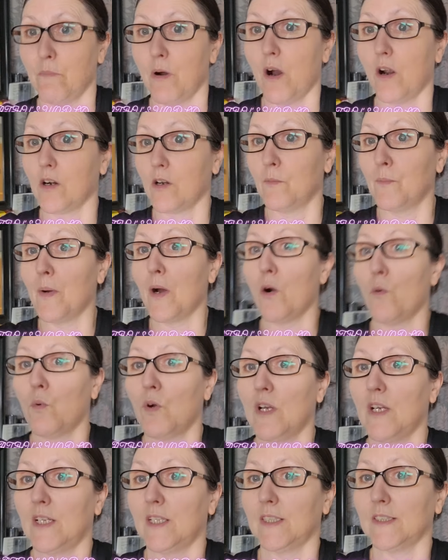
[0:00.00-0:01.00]
more and more
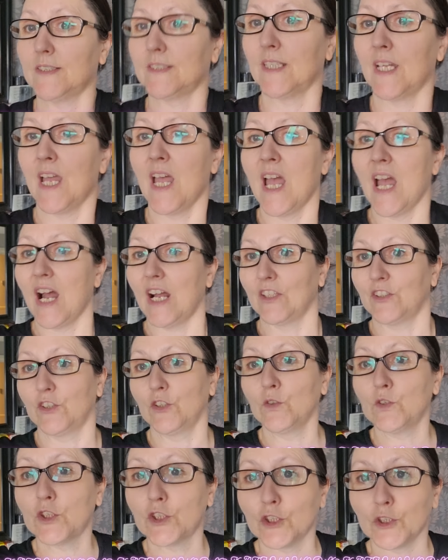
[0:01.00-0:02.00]
worse. And
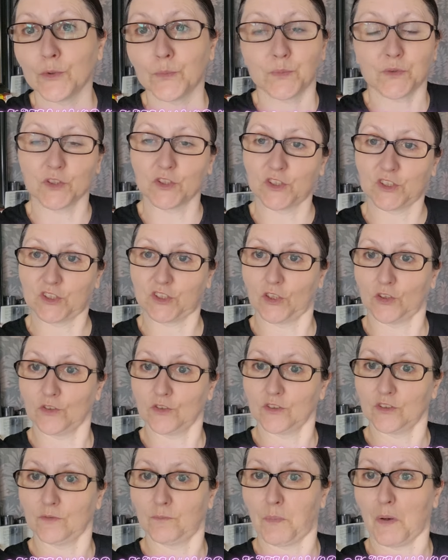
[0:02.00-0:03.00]
YouTube just
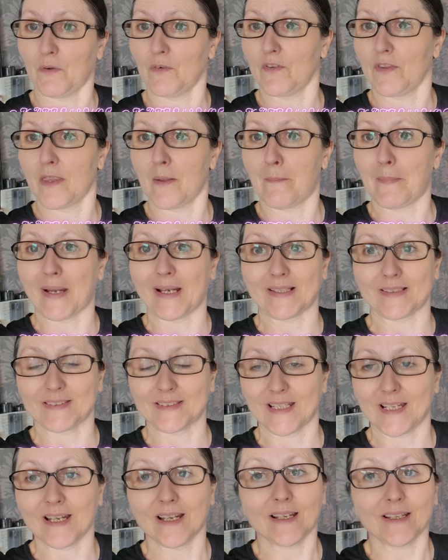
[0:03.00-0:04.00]
don't bother the
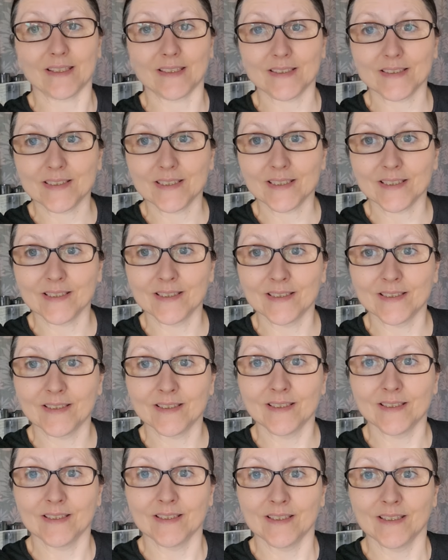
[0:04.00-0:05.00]
backside.
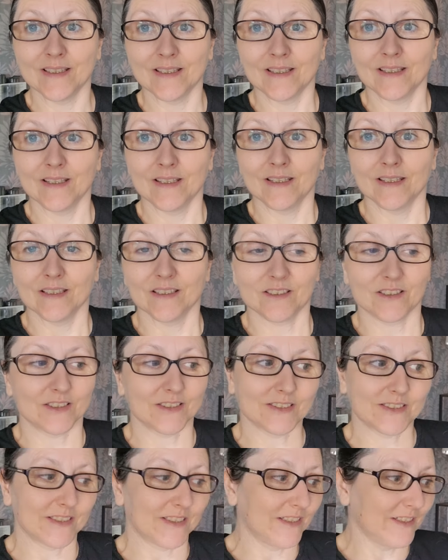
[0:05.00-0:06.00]

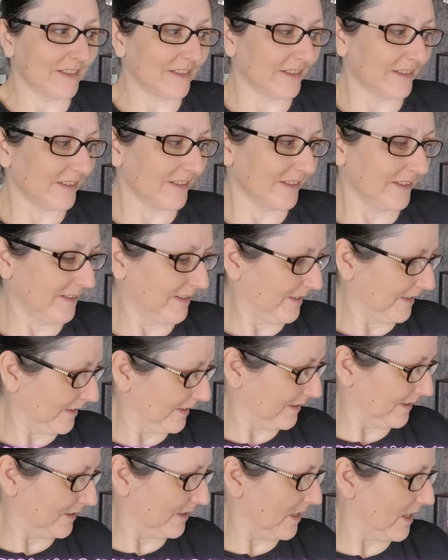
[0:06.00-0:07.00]
Because, you know,
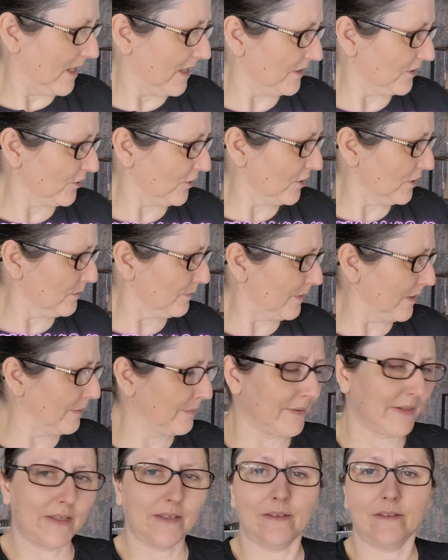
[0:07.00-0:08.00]
excuse me,
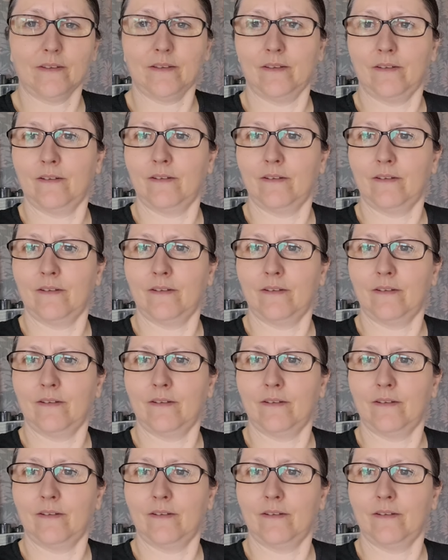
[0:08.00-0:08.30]
mate.